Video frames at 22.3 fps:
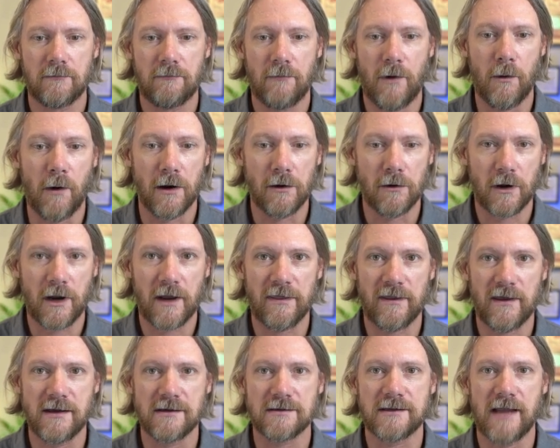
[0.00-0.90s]
We won't look at
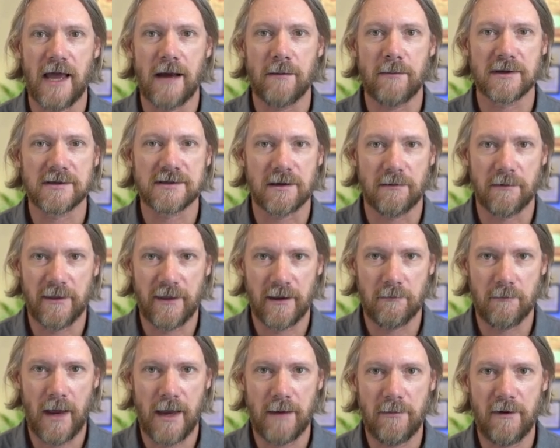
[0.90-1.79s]
these now, but some of
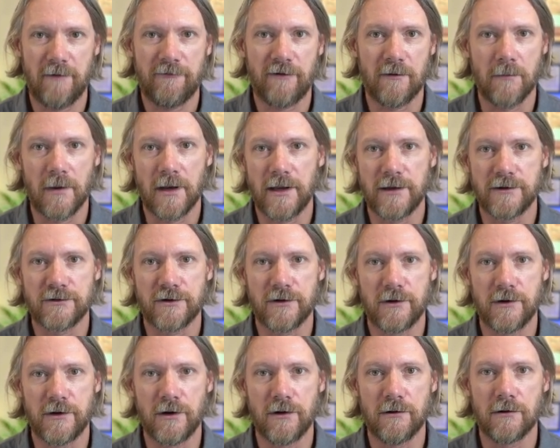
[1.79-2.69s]
them may be familiar to
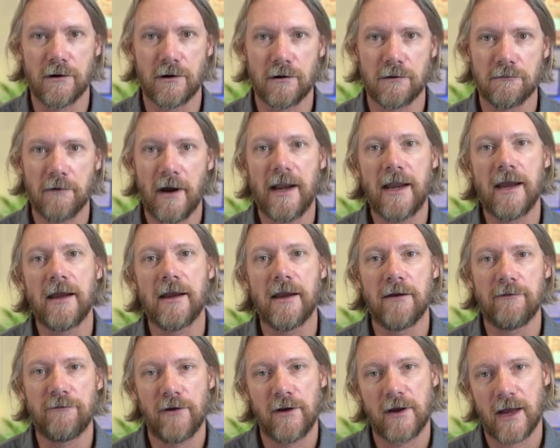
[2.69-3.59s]
you already
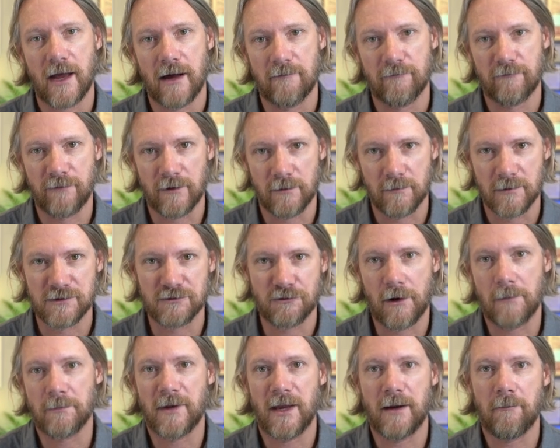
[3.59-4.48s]
if you come from a
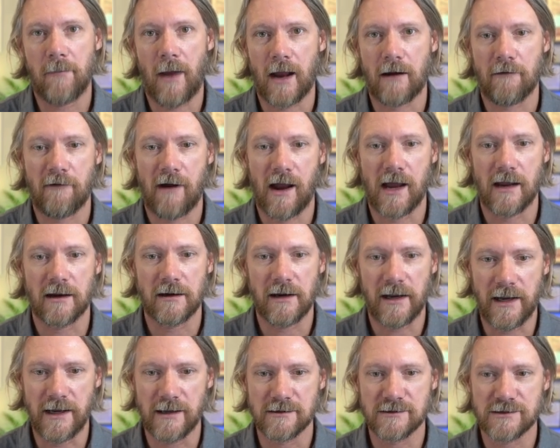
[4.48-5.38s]
scripting background
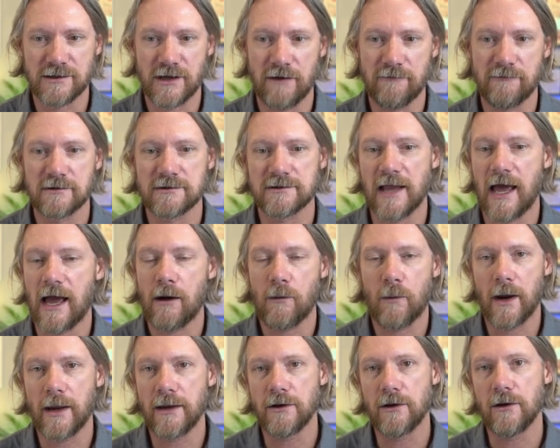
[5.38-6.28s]
in ServiceNow
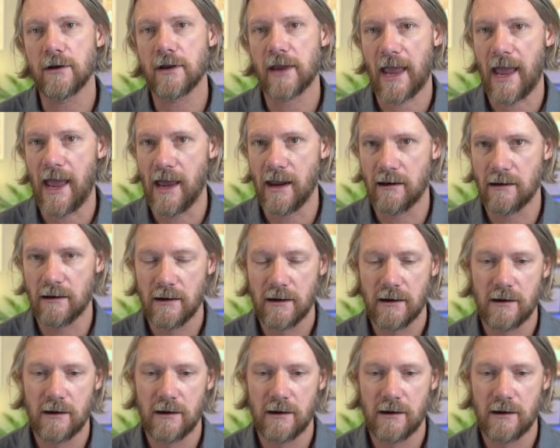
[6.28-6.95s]
where you can